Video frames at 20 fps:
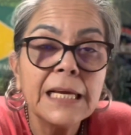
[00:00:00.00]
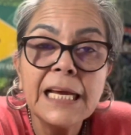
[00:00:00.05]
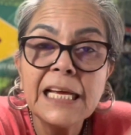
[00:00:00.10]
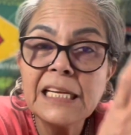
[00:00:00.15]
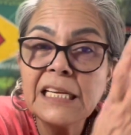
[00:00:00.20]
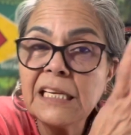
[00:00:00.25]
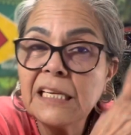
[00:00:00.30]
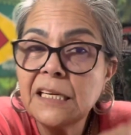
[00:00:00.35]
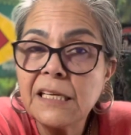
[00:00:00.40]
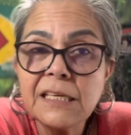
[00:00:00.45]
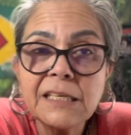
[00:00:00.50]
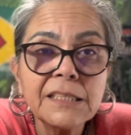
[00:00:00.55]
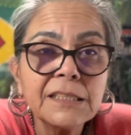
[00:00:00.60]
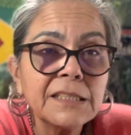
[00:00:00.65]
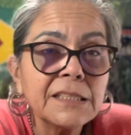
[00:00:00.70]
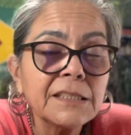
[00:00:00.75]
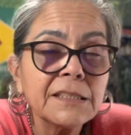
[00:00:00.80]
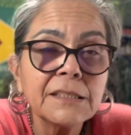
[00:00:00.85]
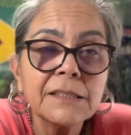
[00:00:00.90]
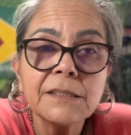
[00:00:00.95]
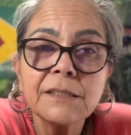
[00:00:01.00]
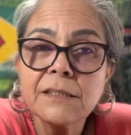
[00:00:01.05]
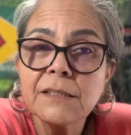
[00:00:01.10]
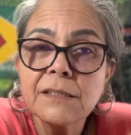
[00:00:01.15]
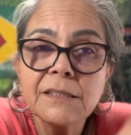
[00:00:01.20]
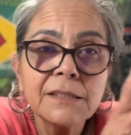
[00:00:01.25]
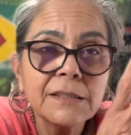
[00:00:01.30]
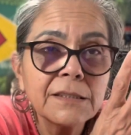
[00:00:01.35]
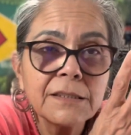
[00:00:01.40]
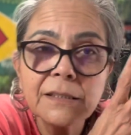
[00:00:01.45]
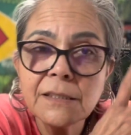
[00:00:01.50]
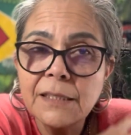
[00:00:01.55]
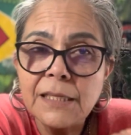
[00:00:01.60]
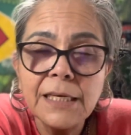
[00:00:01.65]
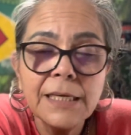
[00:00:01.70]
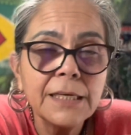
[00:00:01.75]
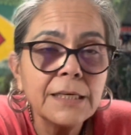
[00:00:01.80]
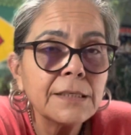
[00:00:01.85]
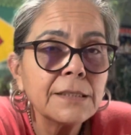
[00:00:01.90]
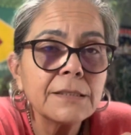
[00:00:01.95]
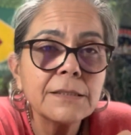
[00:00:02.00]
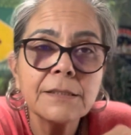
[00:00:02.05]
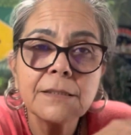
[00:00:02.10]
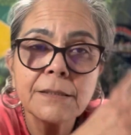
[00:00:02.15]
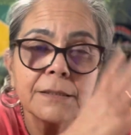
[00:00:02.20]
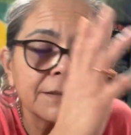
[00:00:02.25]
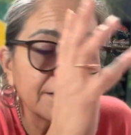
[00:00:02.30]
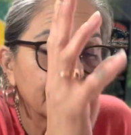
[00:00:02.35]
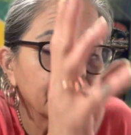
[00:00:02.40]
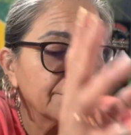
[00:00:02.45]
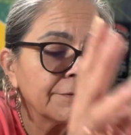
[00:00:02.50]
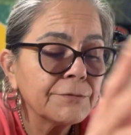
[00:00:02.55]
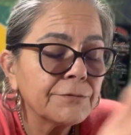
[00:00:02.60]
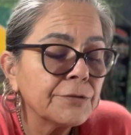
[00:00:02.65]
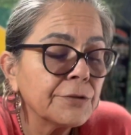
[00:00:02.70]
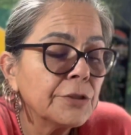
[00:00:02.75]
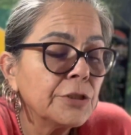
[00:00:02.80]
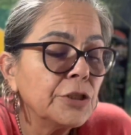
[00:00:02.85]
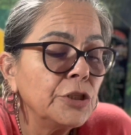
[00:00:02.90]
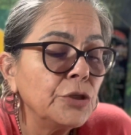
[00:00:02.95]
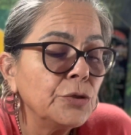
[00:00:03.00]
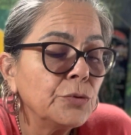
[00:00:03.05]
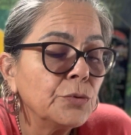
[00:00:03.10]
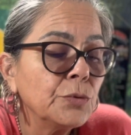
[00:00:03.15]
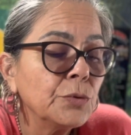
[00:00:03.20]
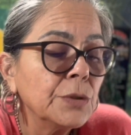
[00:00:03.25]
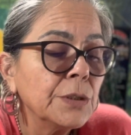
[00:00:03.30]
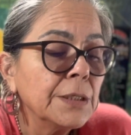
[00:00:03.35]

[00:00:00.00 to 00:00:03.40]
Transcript: ending things for the new.